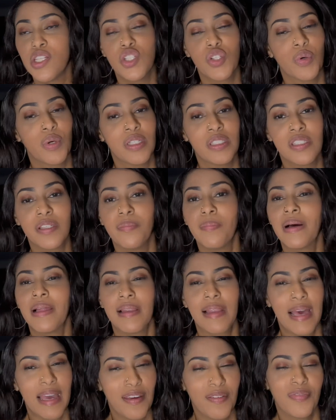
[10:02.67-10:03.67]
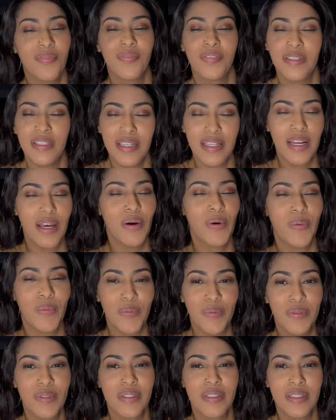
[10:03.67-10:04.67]
joy to my life, you know.
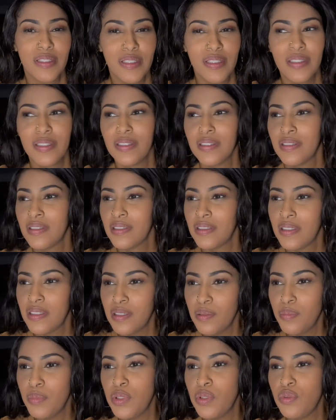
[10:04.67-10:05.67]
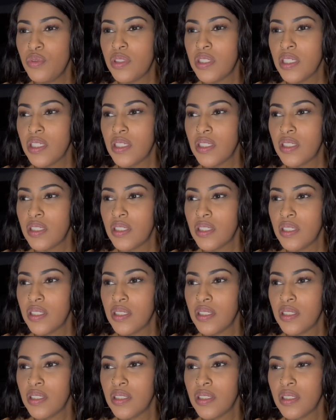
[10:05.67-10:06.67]
Good music,
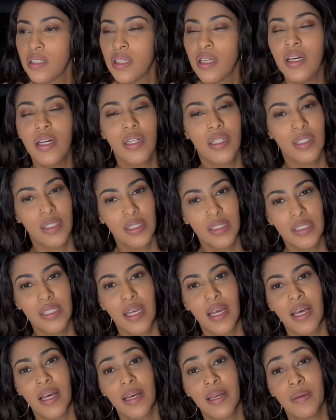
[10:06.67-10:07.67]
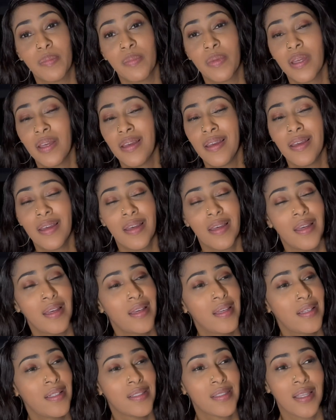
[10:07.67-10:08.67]
a good time,
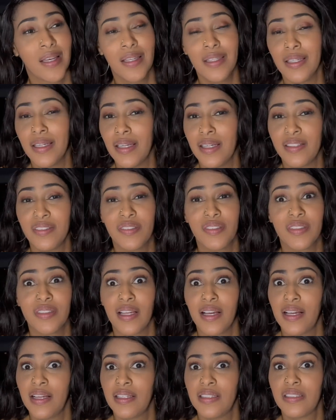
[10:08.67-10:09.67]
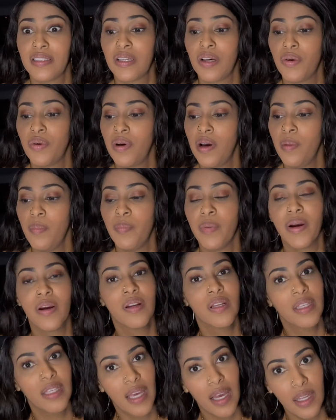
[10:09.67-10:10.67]
and it's hella exercise. So I'm
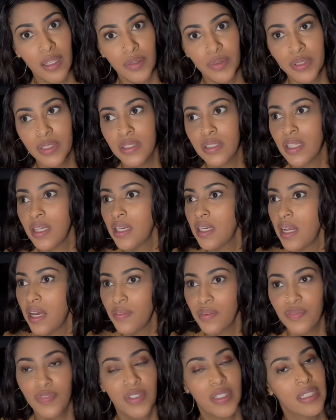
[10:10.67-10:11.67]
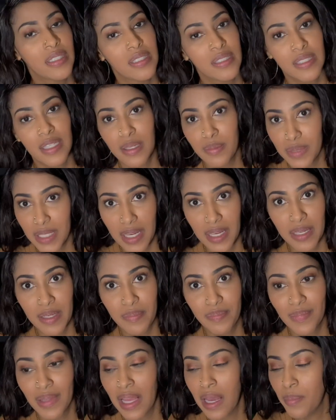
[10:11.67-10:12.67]
burning calories and having fun at the same
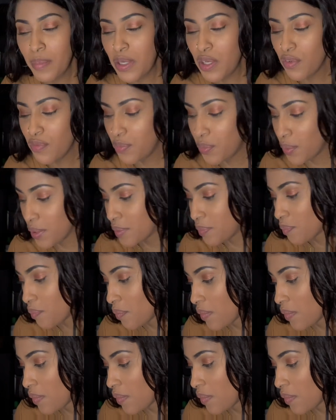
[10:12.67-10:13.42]
time. I'm here for it.